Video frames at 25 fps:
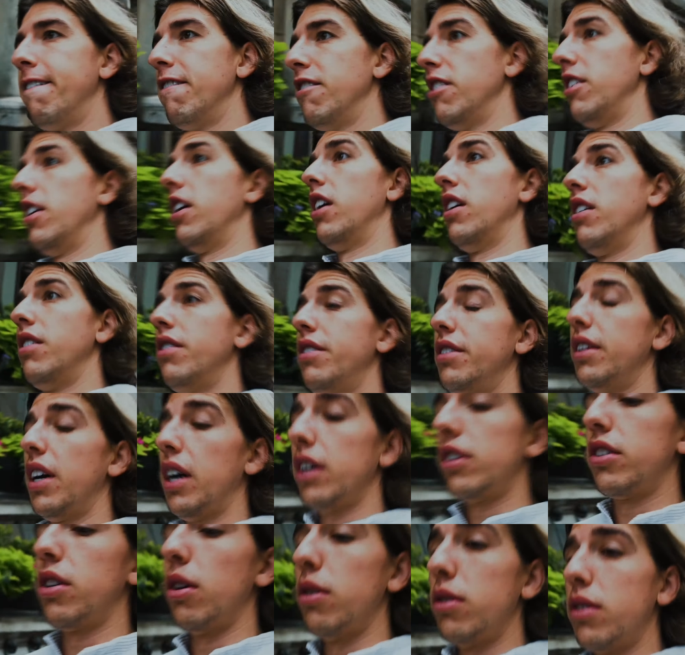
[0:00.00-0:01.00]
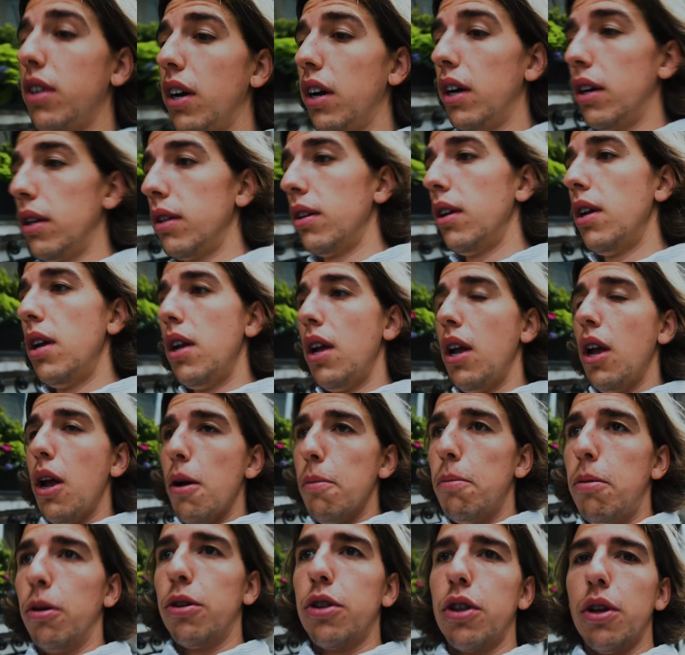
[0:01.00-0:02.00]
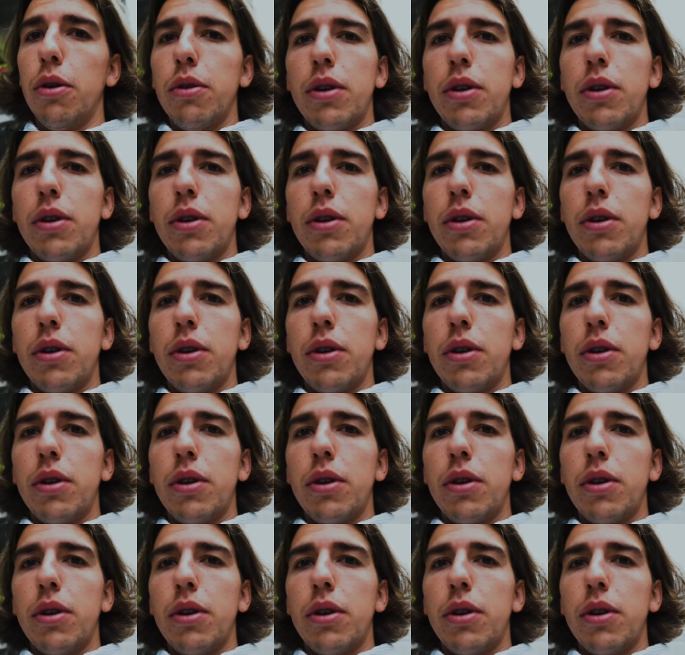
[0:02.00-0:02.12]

yeah, nice hotel, but the